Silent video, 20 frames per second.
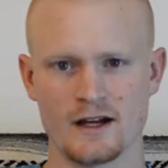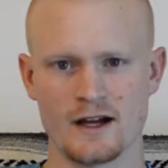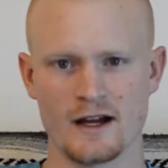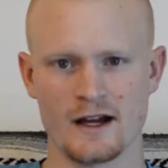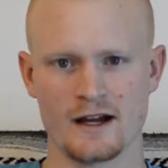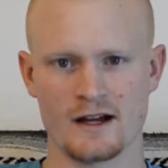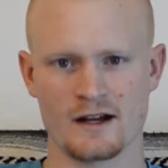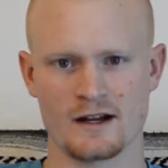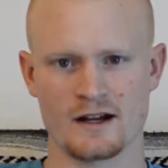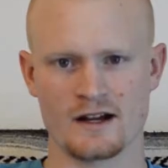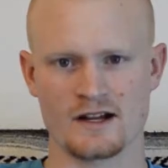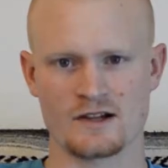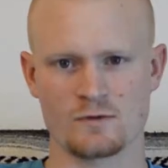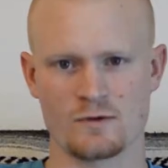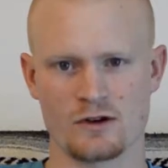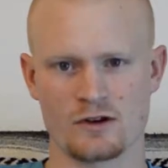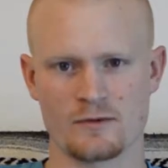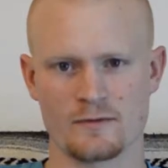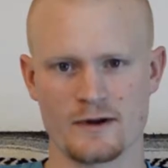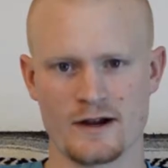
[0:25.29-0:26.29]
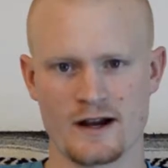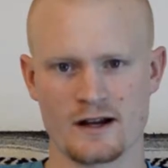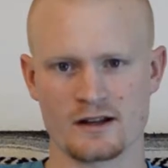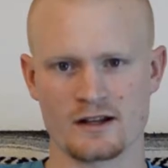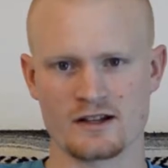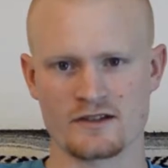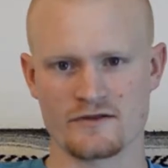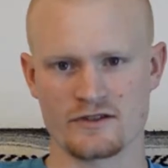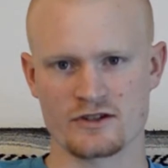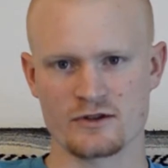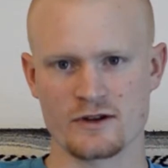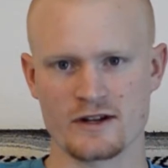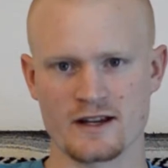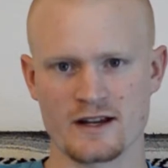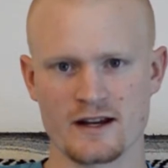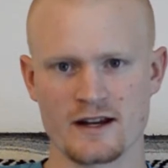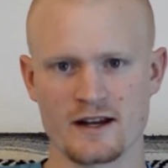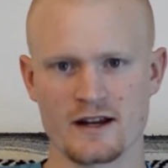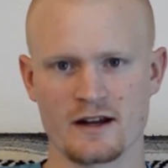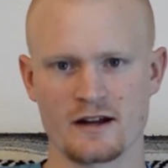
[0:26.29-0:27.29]
Hey guys, welcome back. Thanks for tuning
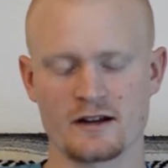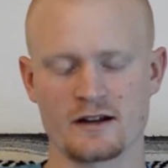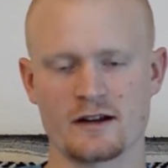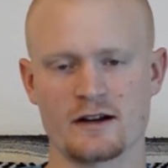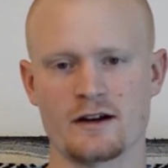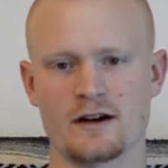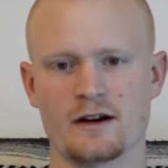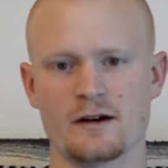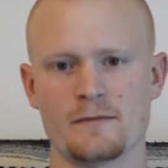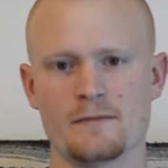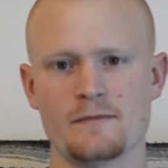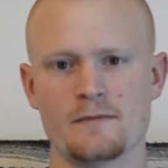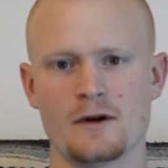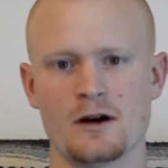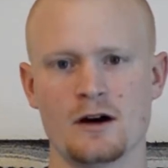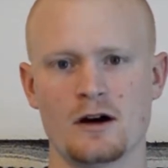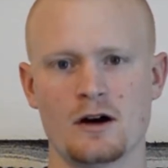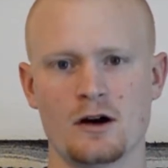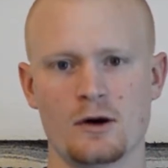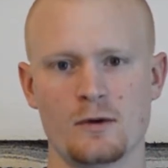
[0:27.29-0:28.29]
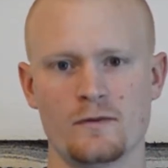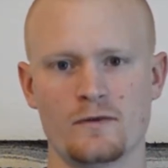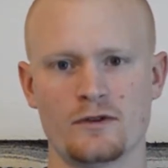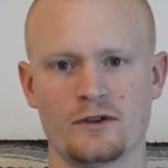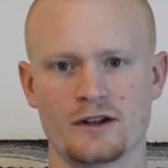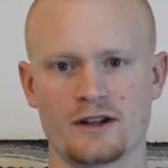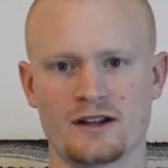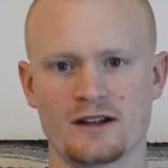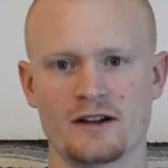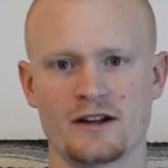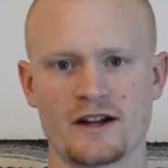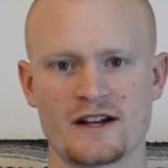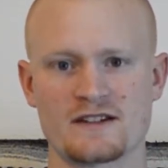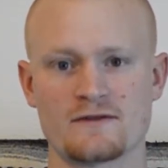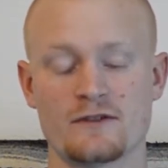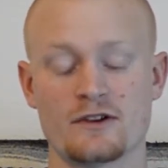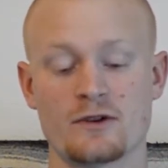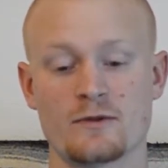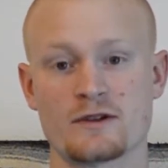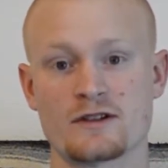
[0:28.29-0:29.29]
in again. Hopefully the last
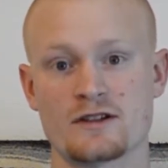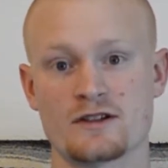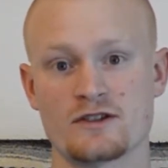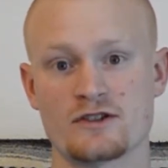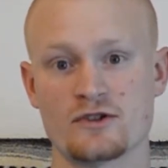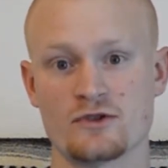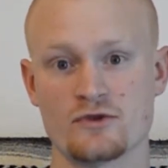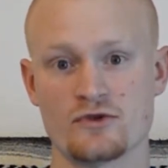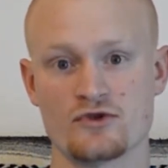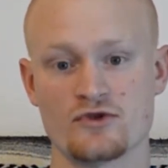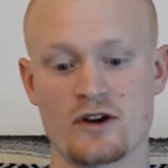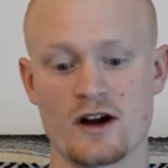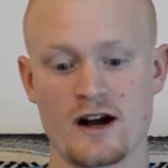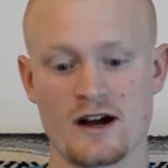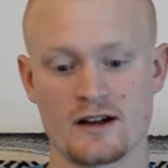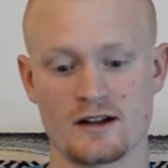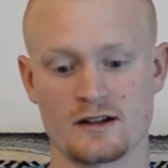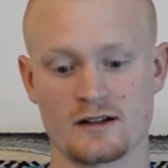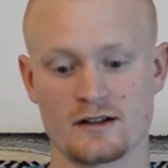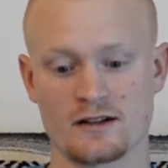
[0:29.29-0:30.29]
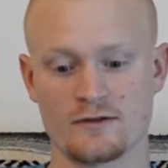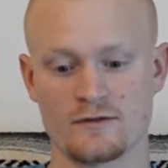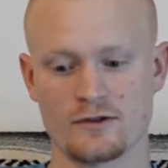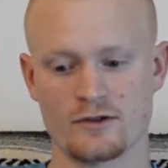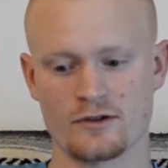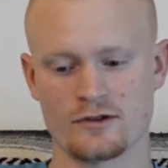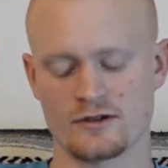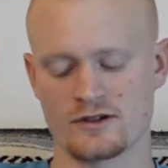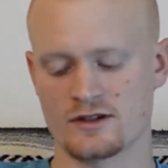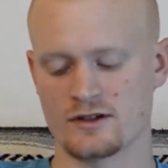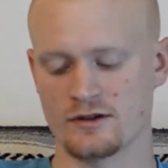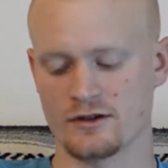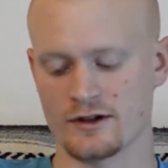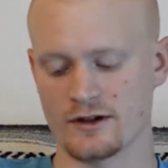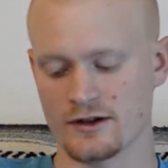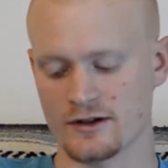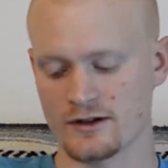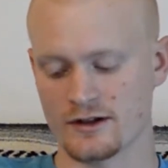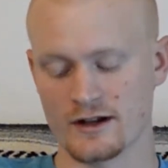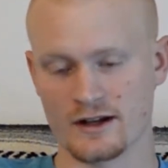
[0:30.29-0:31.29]
video wasn't too dry. If you're still
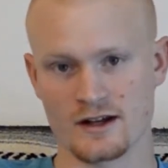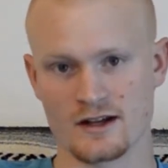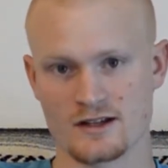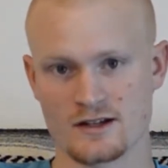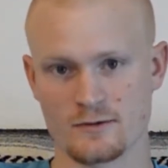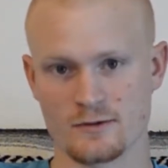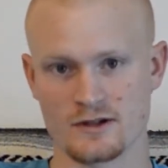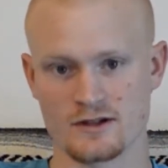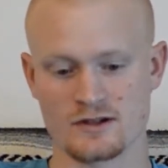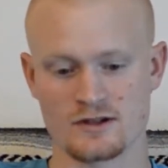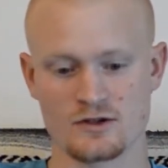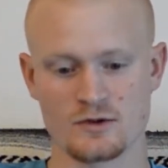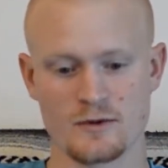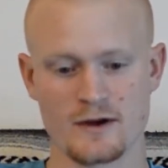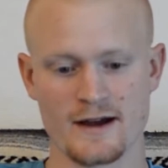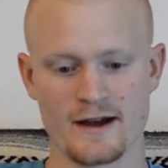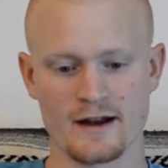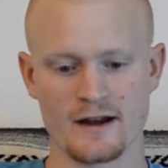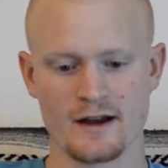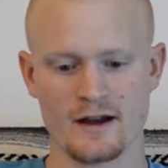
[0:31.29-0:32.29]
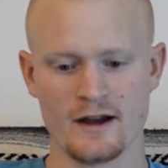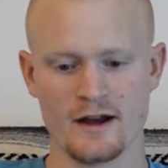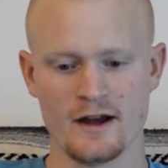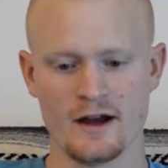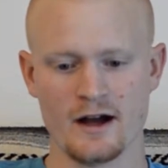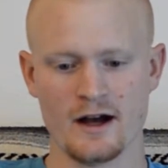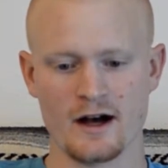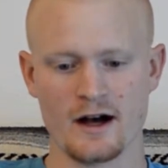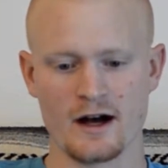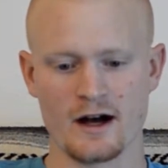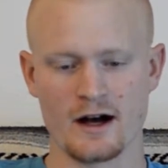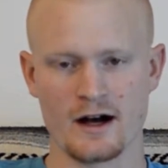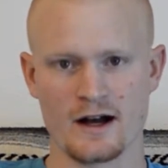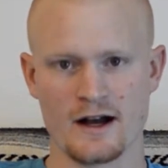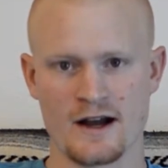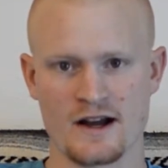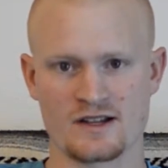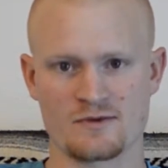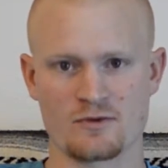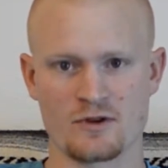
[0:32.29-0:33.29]
here, then I guess it wasn't too bad.
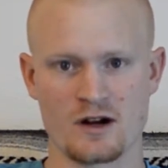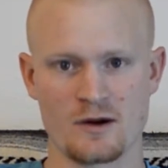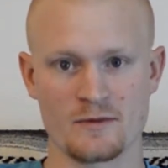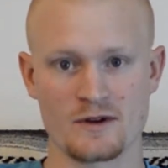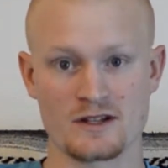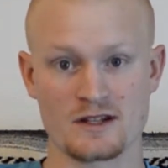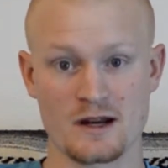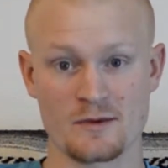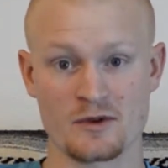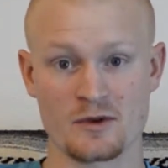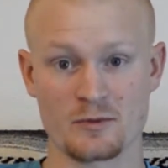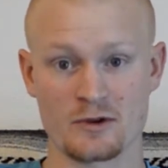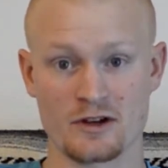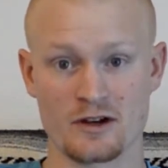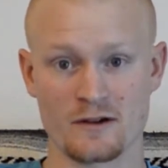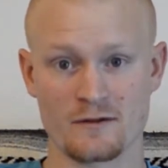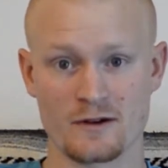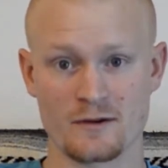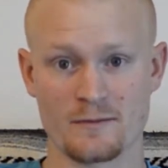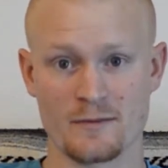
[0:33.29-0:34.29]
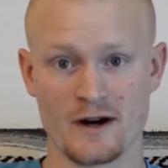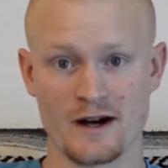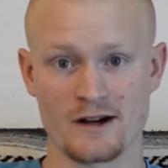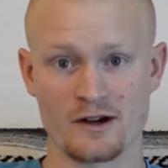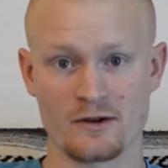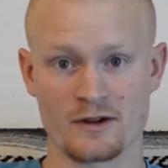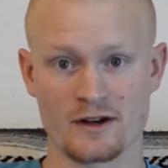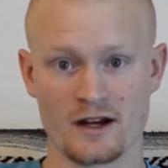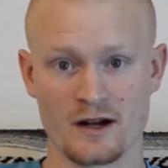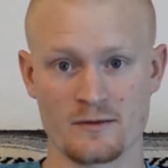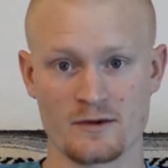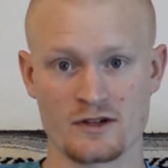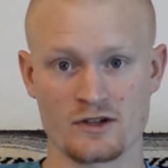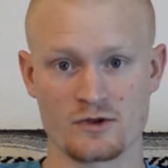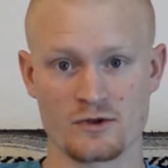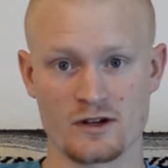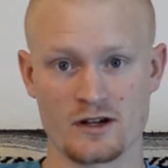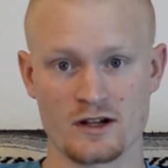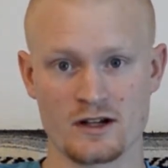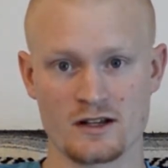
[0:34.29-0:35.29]
As promised, I'm going to be covering
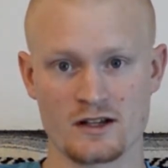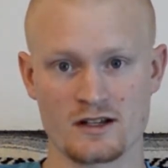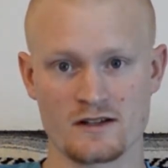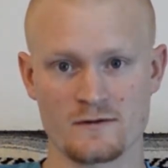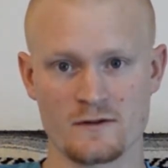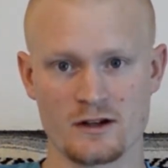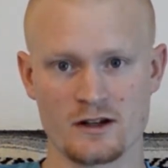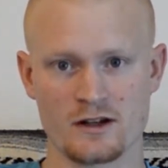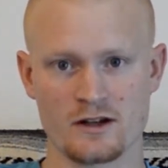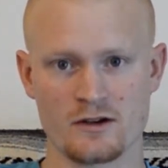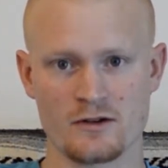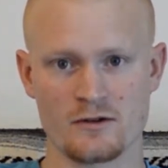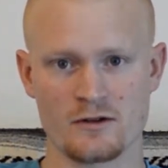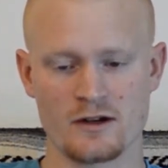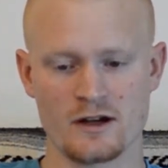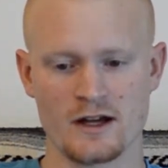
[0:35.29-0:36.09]
biochemistry in this video,